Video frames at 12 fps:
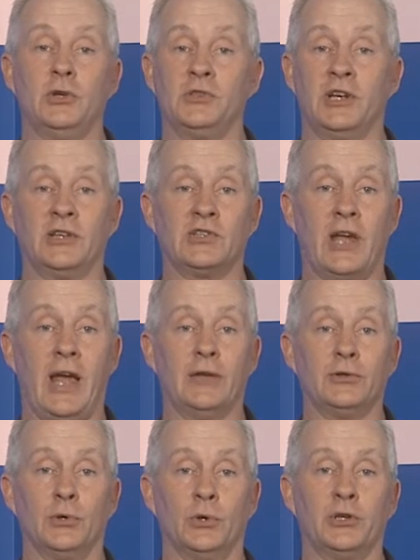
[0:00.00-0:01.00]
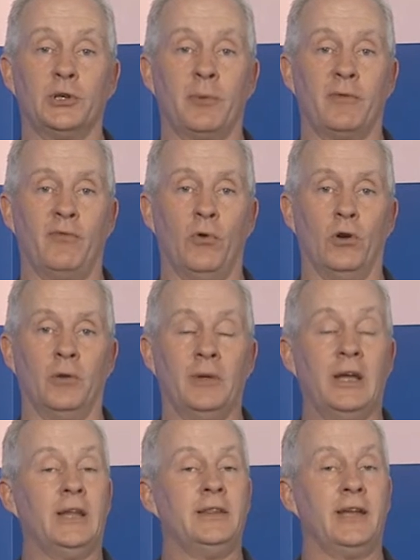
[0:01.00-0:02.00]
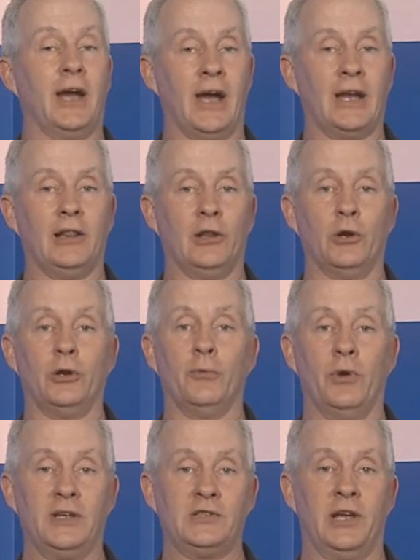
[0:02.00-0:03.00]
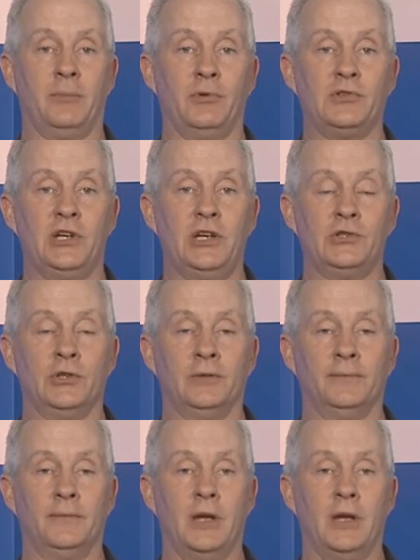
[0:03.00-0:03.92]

using a scan tool to perform the idle learn reset procedure.